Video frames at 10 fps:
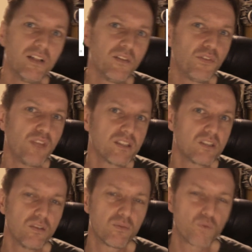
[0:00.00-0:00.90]
things
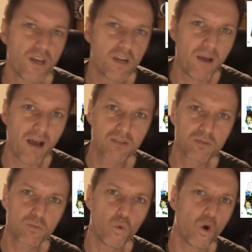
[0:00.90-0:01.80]
that you've read about
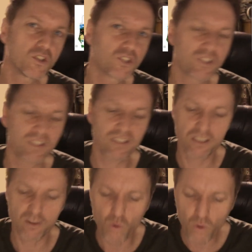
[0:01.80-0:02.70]
and watched, and
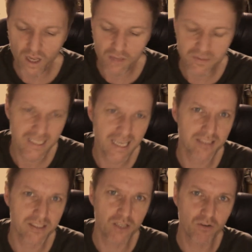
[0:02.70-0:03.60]
it all comes
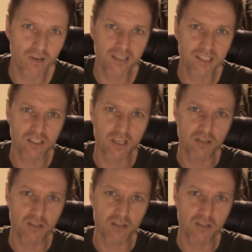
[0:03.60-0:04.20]
together to create this,